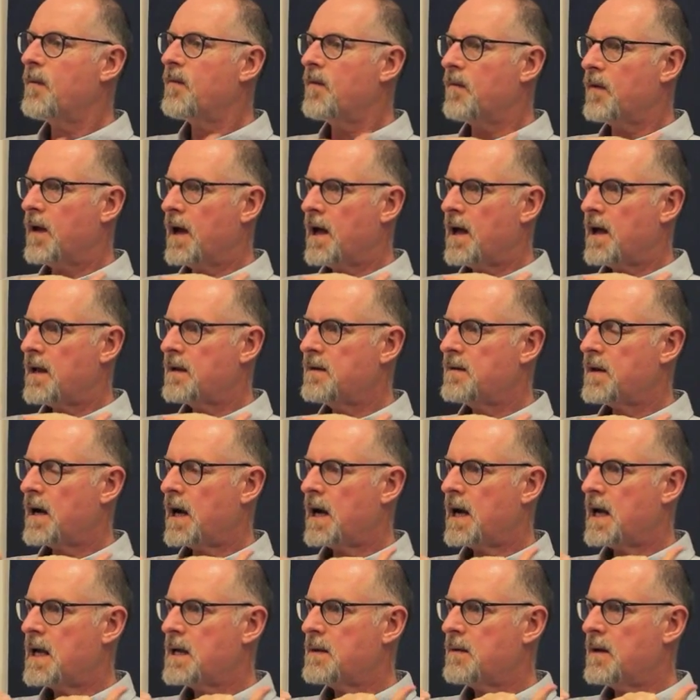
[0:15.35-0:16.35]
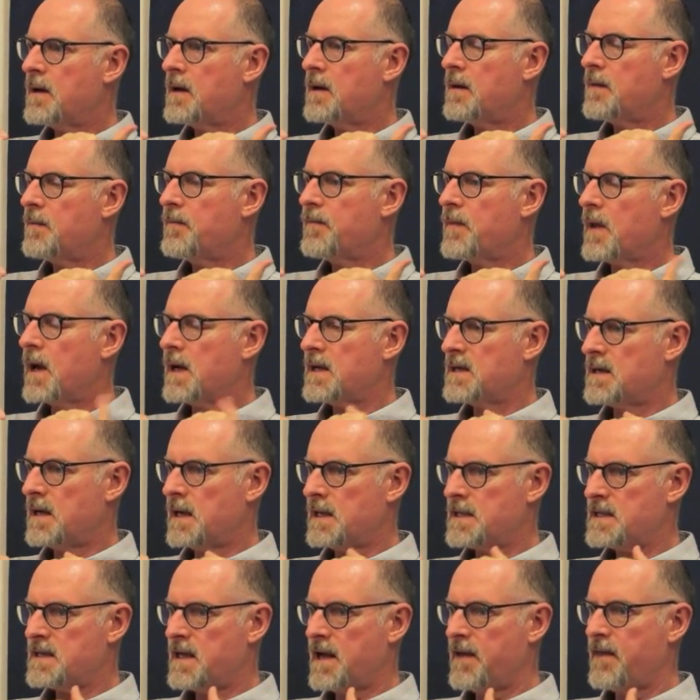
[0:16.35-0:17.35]
And I
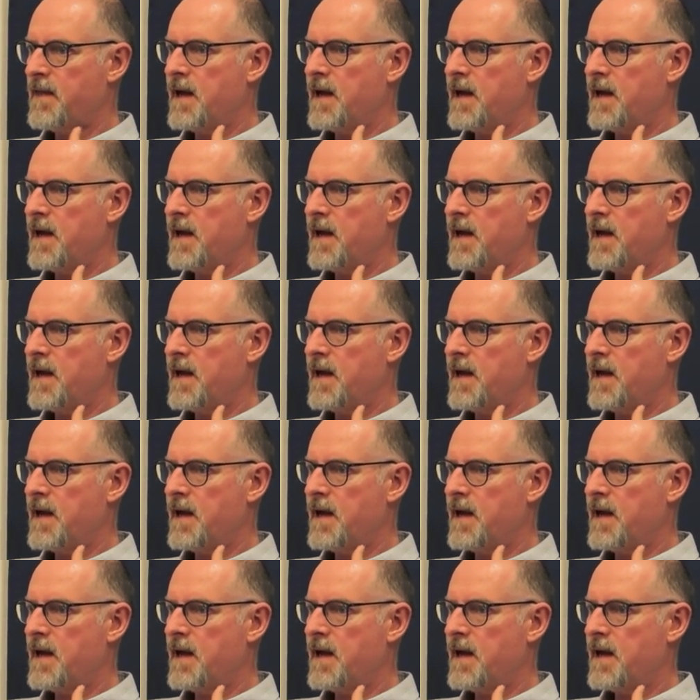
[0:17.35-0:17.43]
say